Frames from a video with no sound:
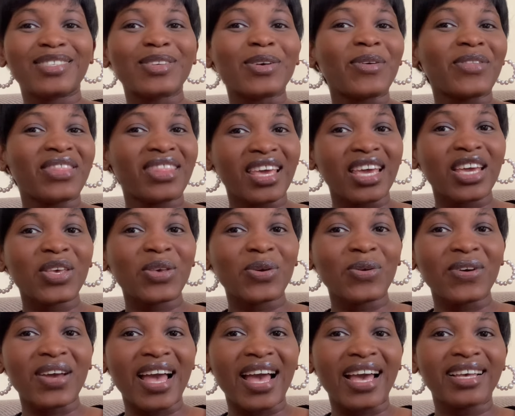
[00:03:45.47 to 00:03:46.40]
So thank
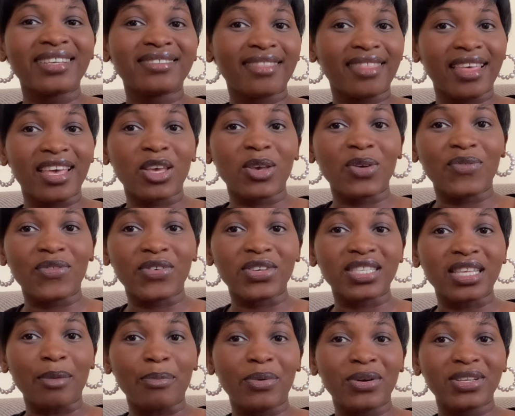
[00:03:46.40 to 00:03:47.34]
you guys, thank you for
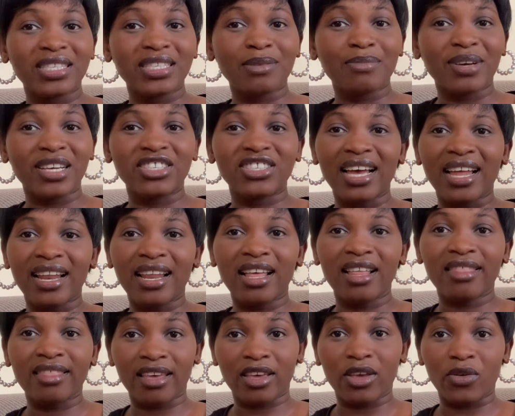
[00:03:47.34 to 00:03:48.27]
supporting my
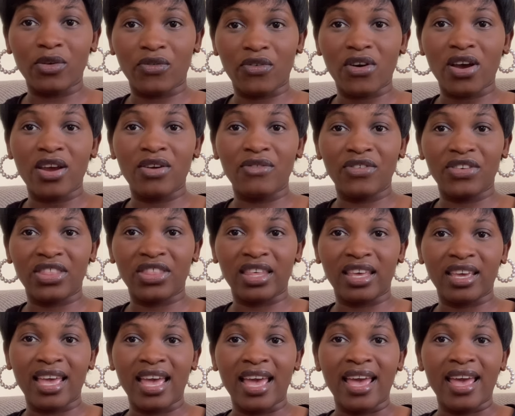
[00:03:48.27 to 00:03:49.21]
channel, thank you for
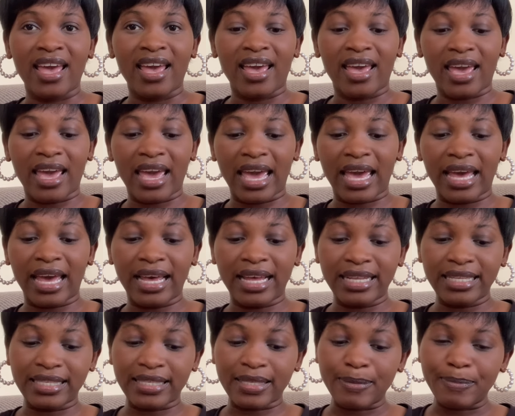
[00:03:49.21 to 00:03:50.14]
everything.
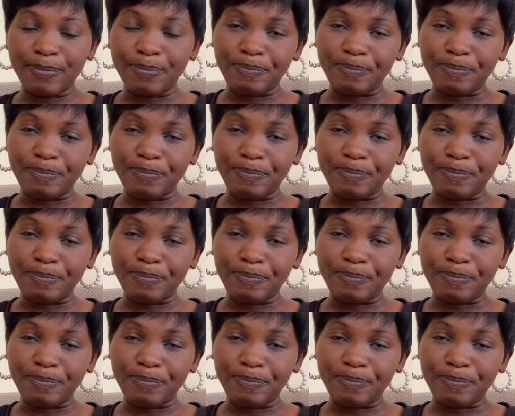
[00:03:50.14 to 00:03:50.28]
And